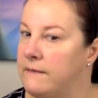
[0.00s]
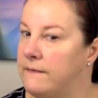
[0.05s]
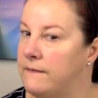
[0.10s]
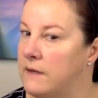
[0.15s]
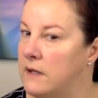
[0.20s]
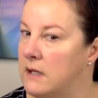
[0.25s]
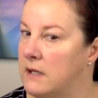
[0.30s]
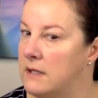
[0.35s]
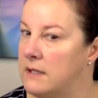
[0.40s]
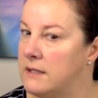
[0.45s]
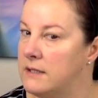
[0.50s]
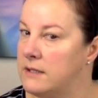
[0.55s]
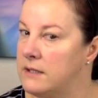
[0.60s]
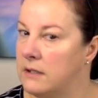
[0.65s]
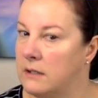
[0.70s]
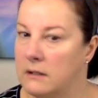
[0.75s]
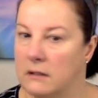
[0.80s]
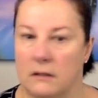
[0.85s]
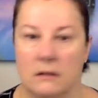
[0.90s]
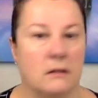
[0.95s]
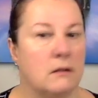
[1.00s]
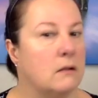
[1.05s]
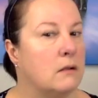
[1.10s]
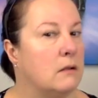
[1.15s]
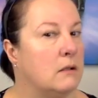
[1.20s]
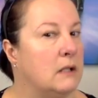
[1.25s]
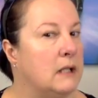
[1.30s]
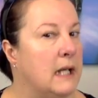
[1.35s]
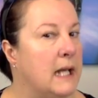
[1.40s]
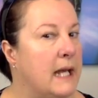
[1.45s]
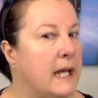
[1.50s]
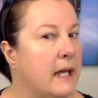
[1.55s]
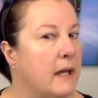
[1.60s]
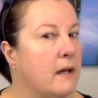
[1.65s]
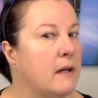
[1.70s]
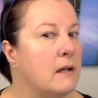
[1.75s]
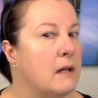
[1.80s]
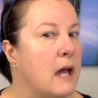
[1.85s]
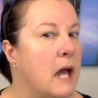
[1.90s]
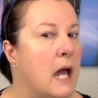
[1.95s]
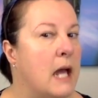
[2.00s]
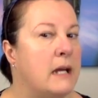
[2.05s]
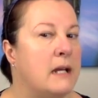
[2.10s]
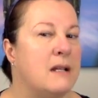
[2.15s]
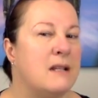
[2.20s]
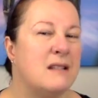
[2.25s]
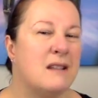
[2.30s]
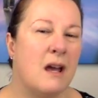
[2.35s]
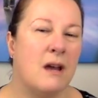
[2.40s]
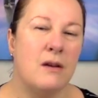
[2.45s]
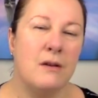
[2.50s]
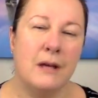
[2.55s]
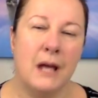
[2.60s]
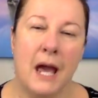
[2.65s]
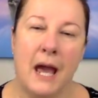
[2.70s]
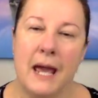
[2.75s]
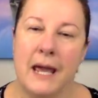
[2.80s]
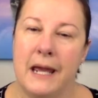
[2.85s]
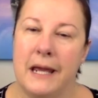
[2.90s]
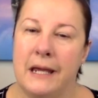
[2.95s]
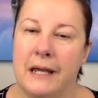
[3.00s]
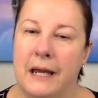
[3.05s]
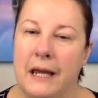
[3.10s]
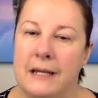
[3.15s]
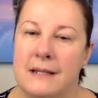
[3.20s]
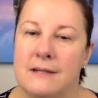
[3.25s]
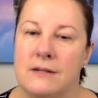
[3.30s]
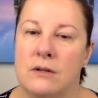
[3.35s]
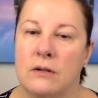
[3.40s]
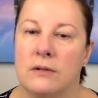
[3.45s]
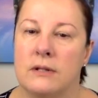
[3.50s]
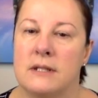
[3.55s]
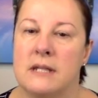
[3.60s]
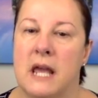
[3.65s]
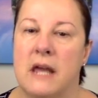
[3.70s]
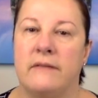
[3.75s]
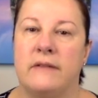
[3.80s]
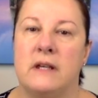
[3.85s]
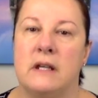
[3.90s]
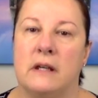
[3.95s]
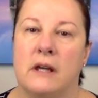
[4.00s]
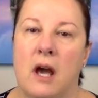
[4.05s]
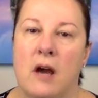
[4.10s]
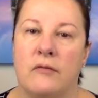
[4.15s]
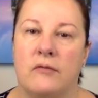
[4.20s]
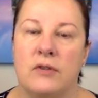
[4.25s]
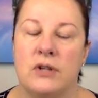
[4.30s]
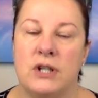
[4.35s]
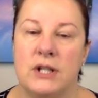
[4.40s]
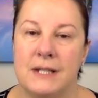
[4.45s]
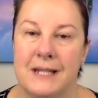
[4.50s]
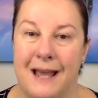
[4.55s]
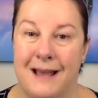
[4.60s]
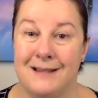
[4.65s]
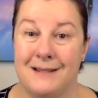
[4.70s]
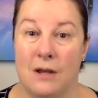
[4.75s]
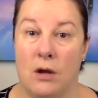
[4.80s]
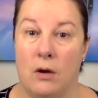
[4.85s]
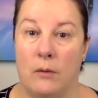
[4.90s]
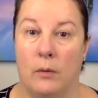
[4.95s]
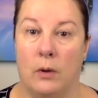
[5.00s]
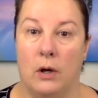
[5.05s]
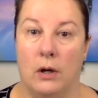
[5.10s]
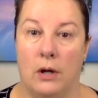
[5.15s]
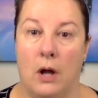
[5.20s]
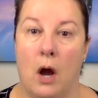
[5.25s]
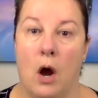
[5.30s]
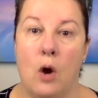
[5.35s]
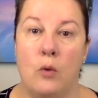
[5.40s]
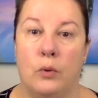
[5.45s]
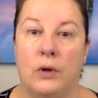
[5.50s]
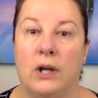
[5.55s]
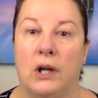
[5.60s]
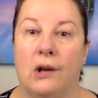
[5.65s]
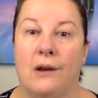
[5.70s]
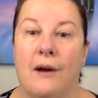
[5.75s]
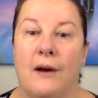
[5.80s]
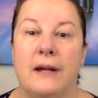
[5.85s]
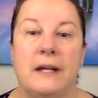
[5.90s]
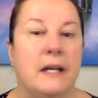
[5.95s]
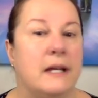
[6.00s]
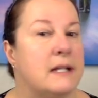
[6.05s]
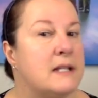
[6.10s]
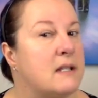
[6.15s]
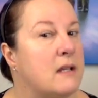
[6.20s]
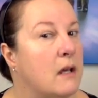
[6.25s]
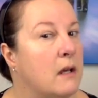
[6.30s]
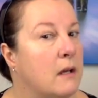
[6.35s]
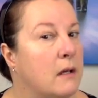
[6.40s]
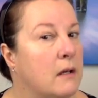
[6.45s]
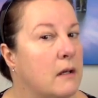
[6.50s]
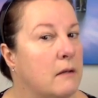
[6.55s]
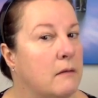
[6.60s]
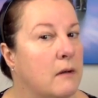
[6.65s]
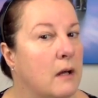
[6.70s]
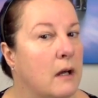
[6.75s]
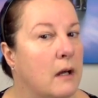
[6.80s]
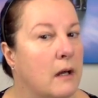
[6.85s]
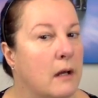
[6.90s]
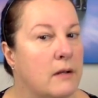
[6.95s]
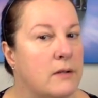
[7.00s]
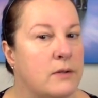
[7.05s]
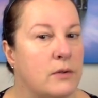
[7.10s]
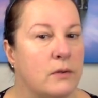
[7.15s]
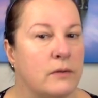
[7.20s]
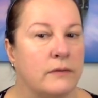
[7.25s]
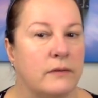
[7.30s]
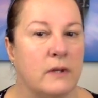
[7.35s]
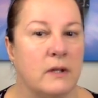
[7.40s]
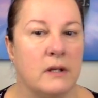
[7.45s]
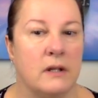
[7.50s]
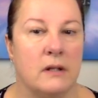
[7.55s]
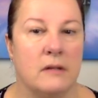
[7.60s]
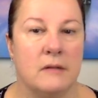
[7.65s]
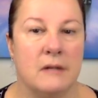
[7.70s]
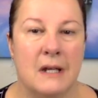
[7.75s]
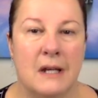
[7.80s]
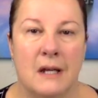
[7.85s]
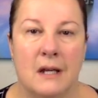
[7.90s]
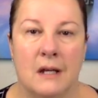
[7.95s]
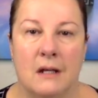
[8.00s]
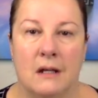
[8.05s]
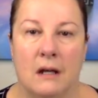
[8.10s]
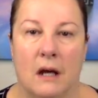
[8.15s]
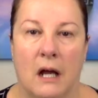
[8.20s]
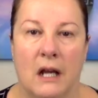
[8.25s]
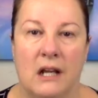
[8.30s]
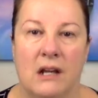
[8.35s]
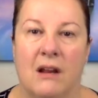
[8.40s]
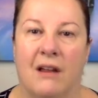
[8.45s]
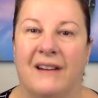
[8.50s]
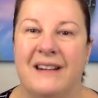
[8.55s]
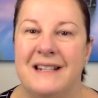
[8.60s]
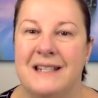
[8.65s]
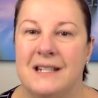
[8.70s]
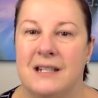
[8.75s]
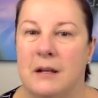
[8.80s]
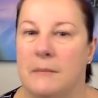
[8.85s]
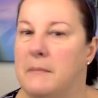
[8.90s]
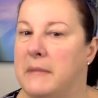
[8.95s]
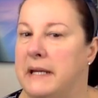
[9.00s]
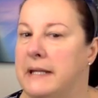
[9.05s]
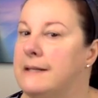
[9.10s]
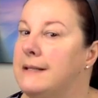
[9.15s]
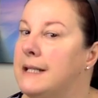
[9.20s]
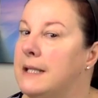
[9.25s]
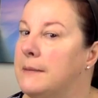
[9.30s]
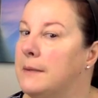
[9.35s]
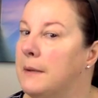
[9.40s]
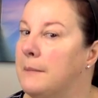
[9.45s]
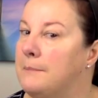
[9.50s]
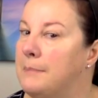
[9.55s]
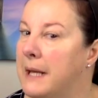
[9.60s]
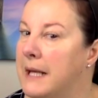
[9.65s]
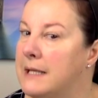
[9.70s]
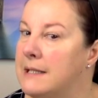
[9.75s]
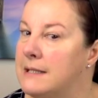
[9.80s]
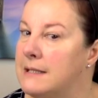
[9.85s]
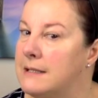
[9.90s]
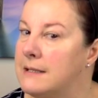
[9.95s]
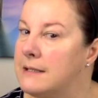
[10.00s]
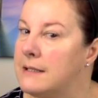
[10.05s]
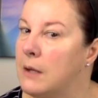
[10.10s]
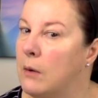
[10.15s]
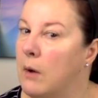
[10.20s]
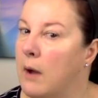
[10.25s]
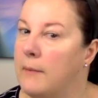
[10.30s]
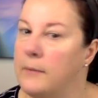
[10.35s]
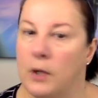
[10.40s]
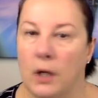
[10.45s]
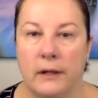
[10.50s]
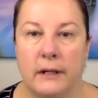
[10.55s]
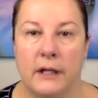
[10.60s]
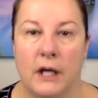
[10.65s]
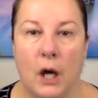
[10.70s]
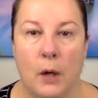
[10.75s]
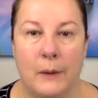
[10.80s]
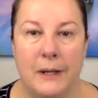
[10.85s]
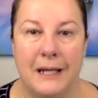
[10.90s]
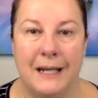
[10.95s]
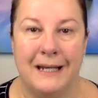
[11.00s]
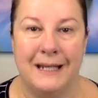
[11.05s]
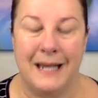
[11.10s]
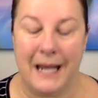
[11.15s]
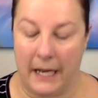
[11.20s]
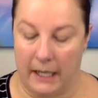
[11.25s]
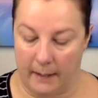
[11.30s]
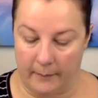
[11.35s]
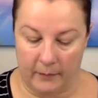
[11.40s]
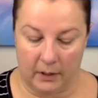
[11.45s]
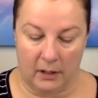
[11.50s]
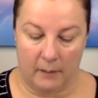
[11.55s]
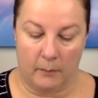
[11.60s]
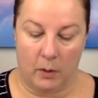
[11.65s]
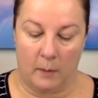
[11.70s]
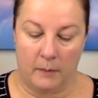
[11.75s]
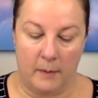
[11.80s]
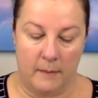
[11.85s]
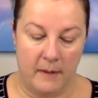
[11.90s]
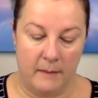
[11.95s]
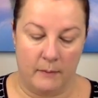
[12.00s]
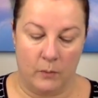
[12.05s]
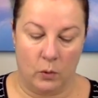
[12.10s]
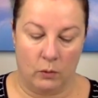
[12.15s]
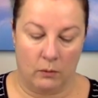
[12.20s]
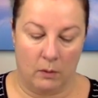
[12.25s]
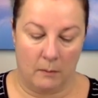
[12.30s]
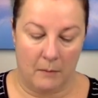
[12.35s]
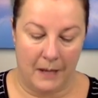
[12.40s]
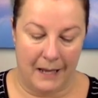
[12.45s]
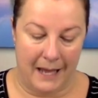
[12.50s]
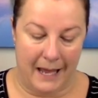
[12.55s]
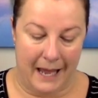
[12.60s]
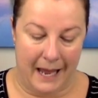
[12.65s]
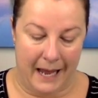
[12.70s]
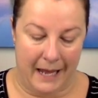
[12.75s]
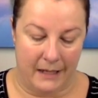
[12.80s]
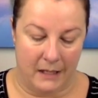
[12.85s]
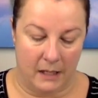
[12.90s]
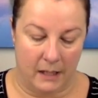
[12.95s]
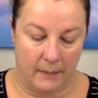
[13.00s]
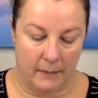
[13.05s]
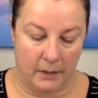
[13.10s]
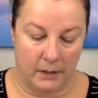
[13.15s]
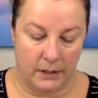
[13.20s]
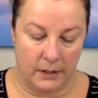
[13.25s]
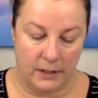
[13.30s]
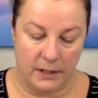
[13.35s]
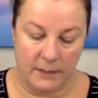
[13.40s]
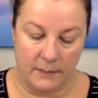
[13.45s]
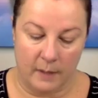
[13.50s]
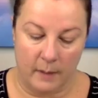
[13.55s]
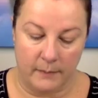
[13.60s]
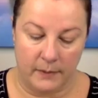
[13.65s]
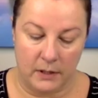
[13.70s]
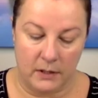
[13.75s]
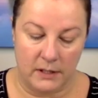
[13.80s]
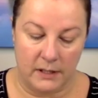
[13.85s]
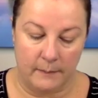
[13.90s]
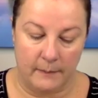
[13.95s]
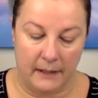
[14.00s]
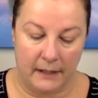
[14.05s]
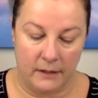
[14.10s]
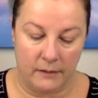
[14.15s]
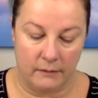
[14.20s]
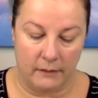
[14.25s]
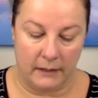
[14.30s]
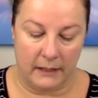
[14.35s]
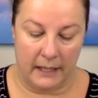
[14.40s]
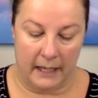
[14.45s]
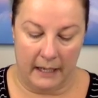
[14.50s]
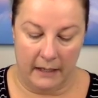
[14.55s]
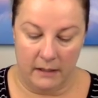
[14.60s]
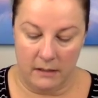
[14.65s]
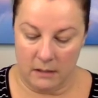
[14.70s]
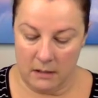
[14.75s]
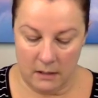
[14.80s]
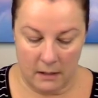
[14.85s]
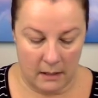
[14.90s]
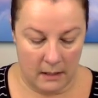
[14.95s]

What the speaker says: First layer, and it's okay. It's not as heavy a coverage as I would like. It's a sort of a light to medium at best. So I'm going to go in again. I'm going to pop a bit more on my hand, and I'm going to use my beauty blender again,